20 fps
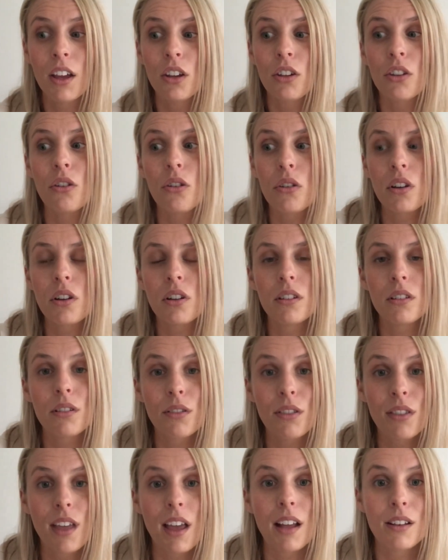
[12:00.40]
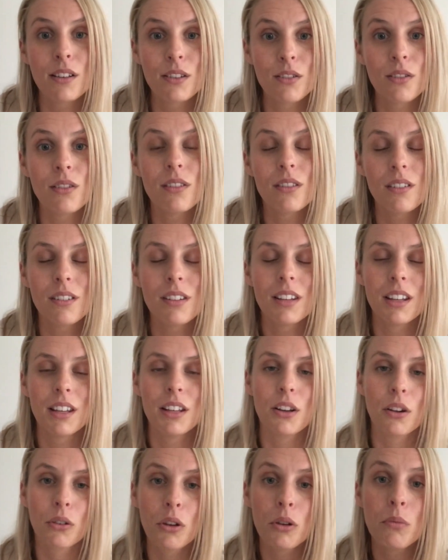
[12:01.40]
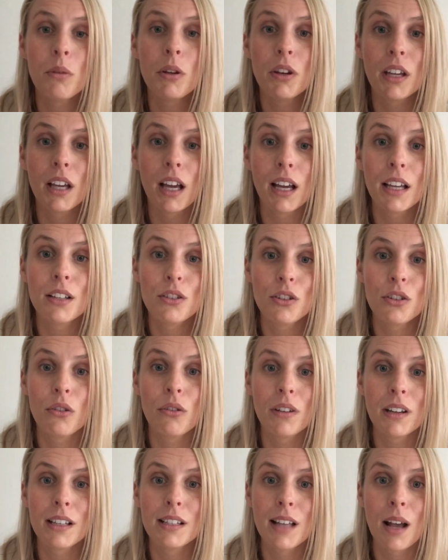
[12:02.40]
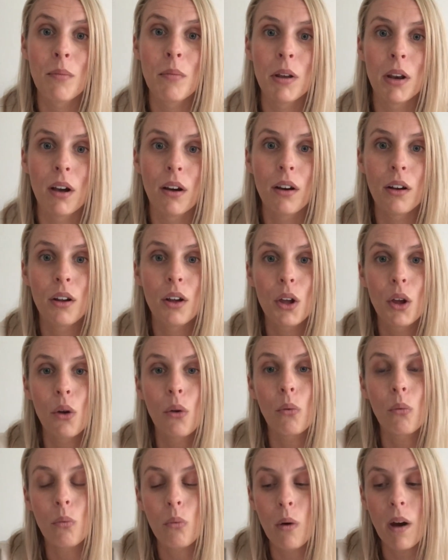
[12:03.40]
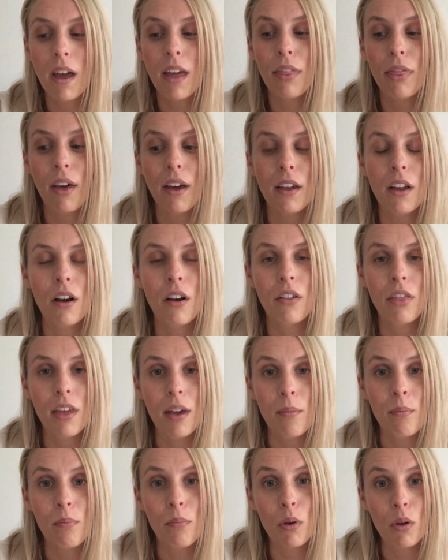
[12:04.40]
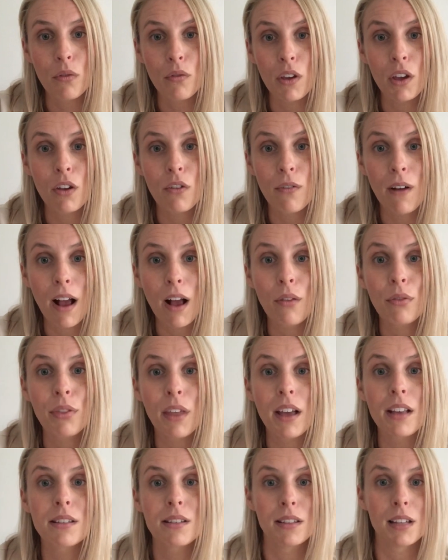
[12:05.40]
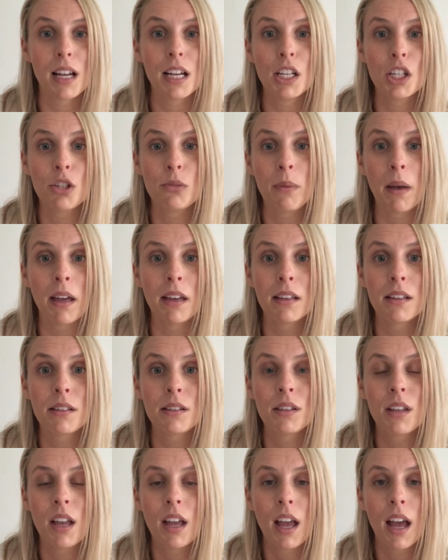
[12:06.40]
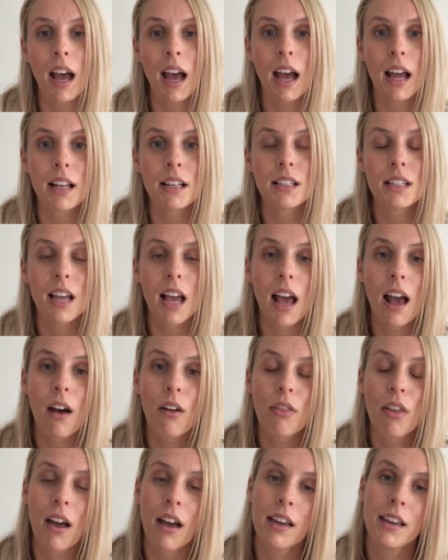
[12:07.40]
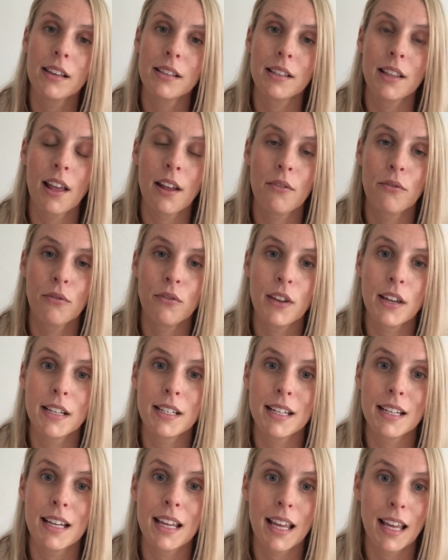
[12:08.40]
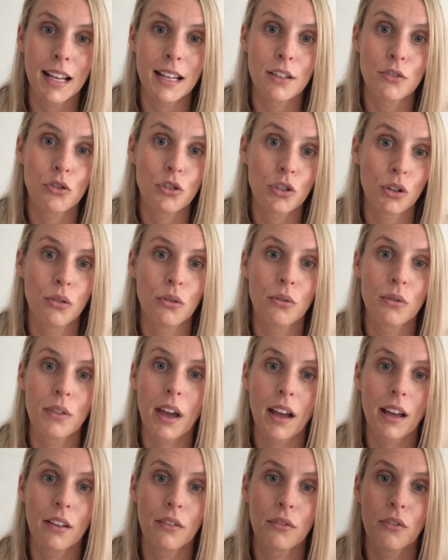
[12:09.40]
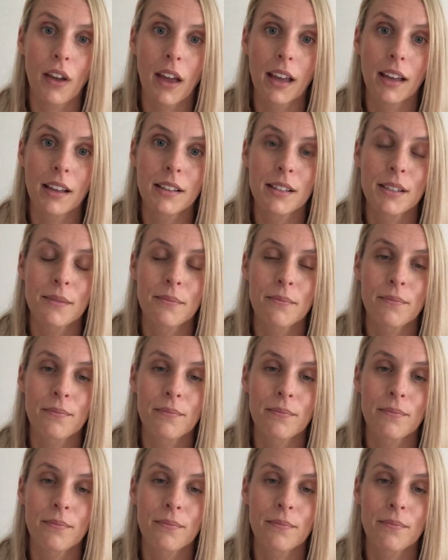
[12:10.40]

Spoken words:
you can then, you know, communicate to your examiner where they are then moving around that stage space and how that is then feeding into that effect.